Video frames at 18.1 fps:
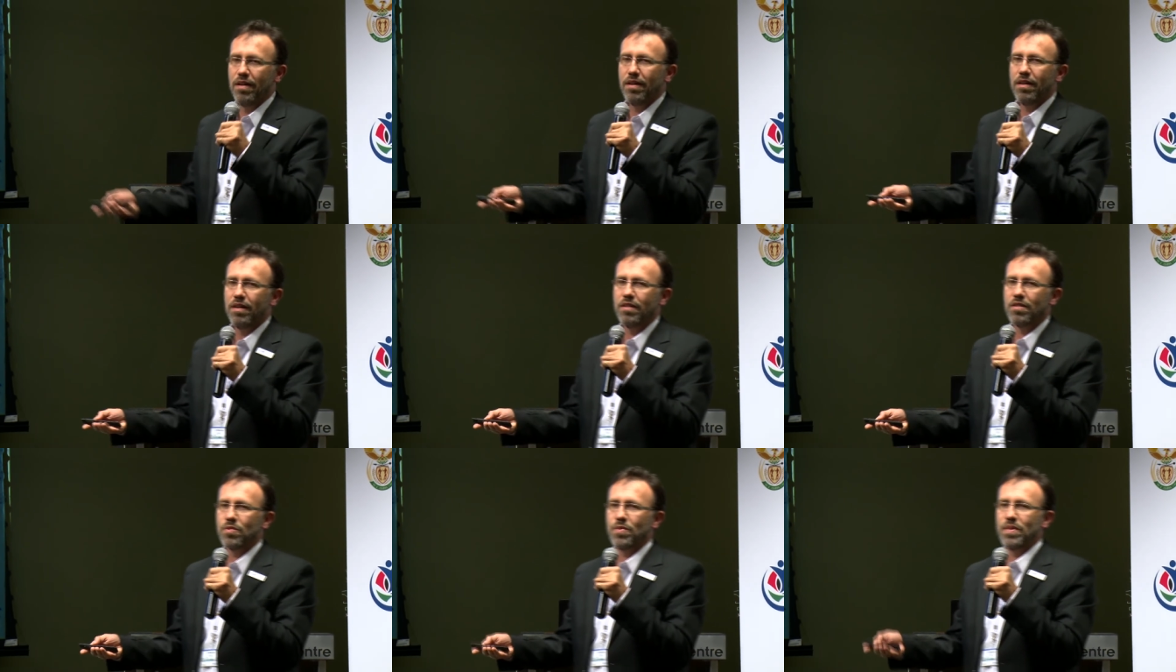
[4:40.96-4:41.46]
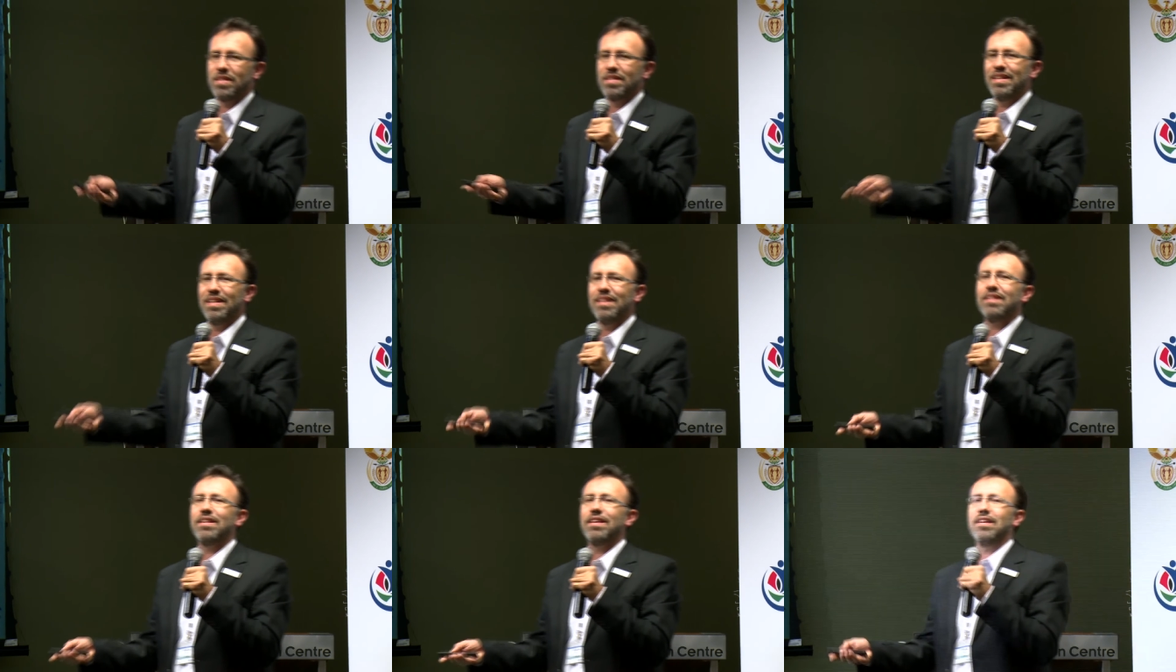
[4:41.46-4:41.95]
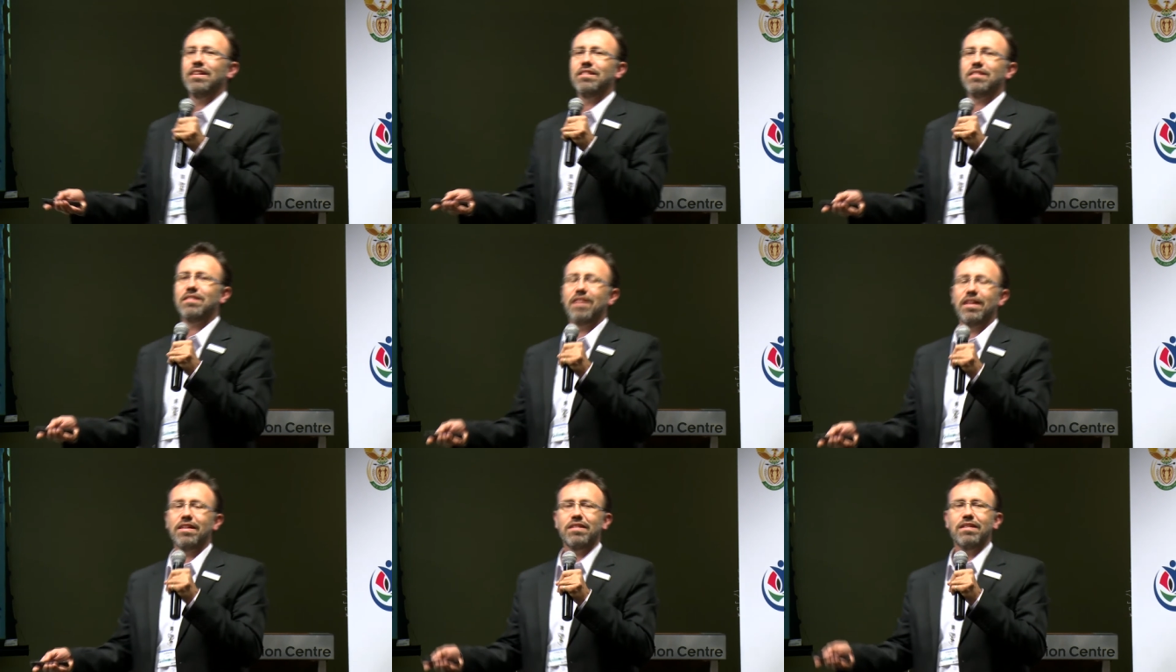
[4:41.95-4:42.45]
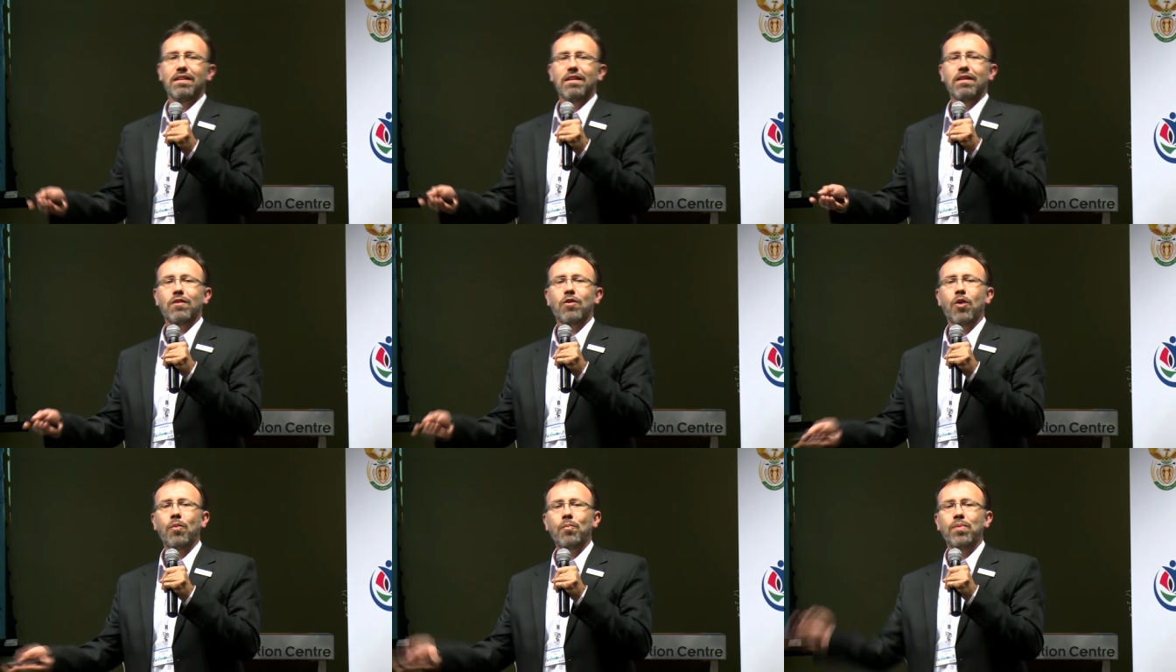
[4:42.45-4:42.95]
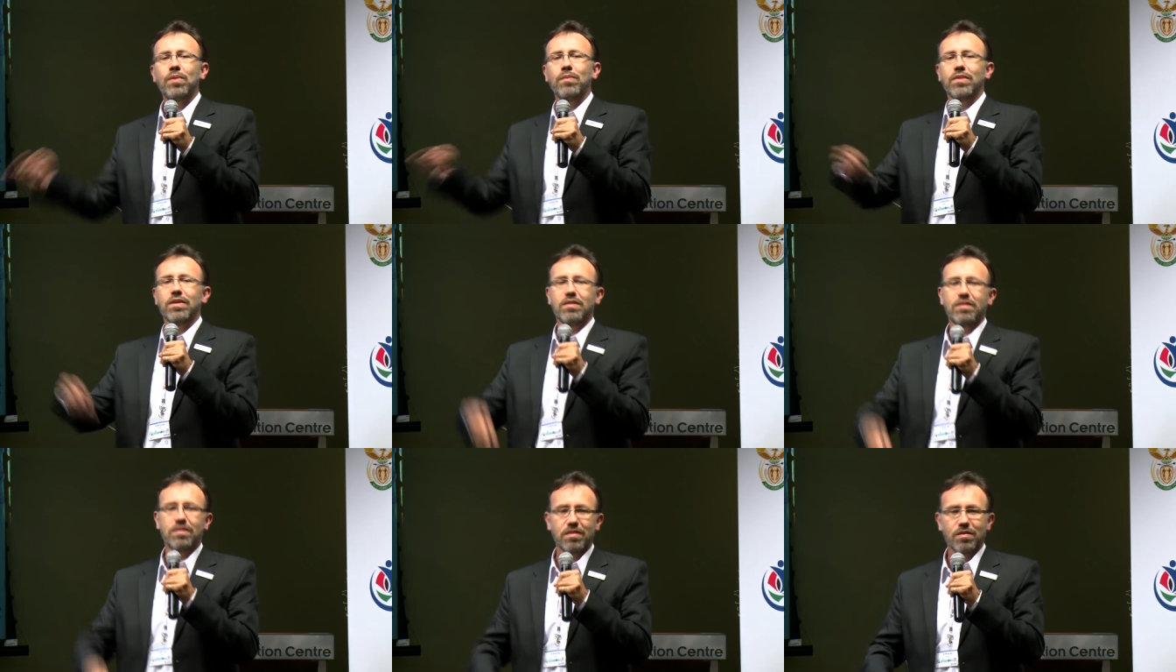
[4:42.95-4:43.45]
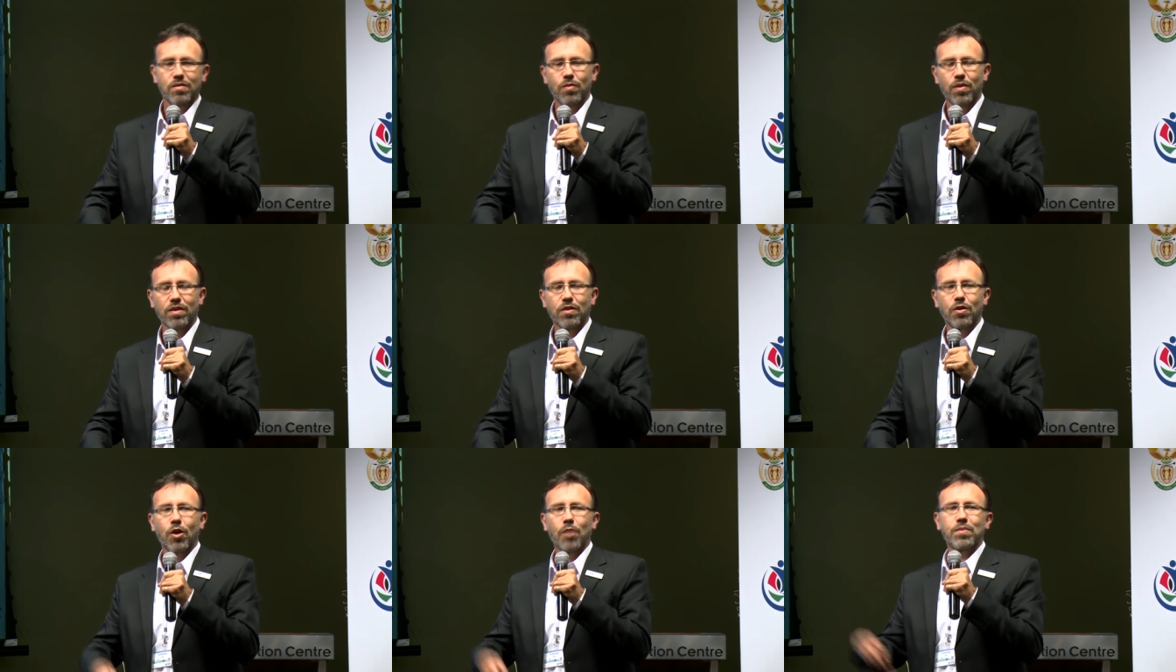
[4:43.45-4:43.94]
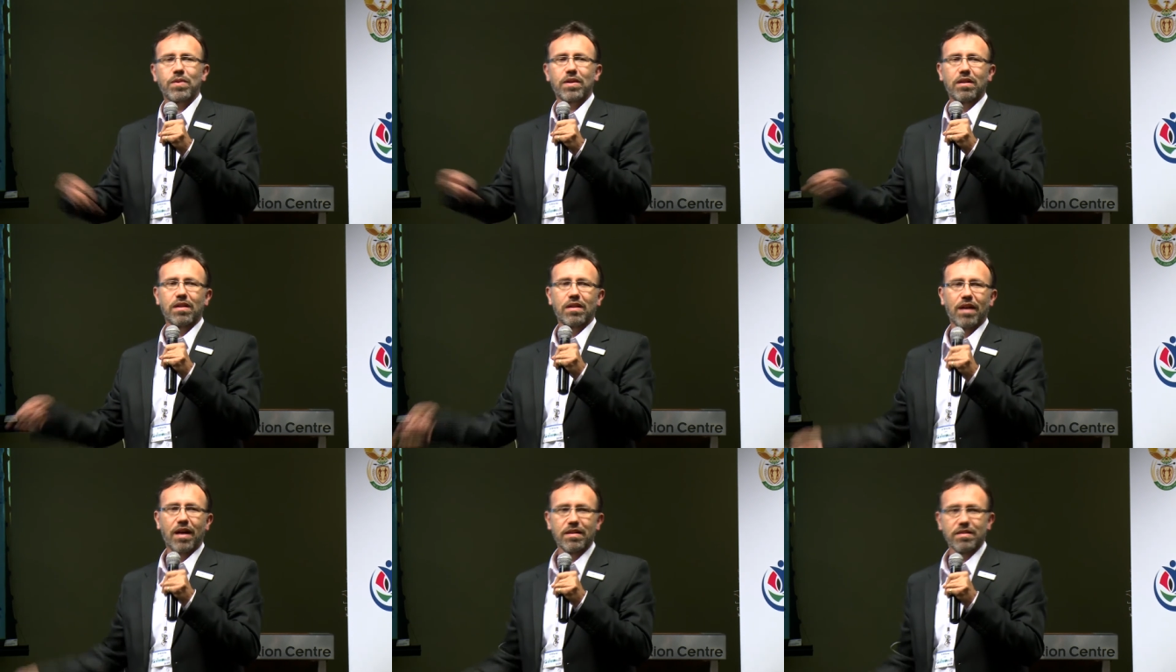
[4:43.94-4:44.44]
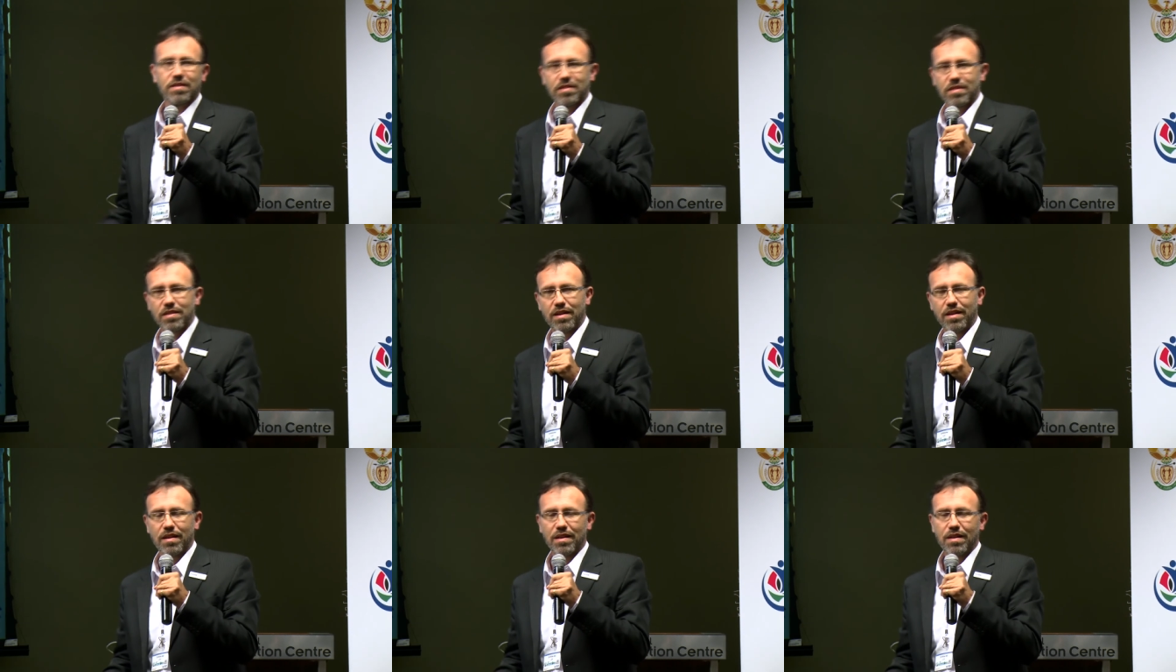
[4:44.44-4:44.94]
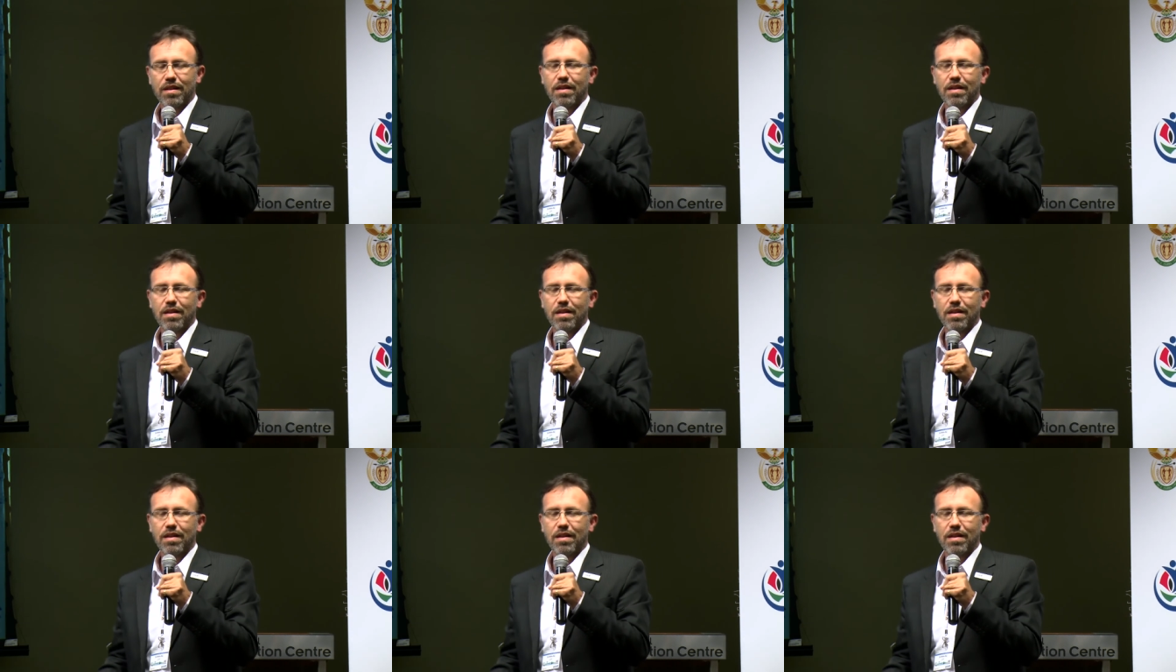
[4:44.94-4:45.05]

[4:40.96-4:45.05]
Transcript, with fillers: is we see things that complements what the optical guys are seeing.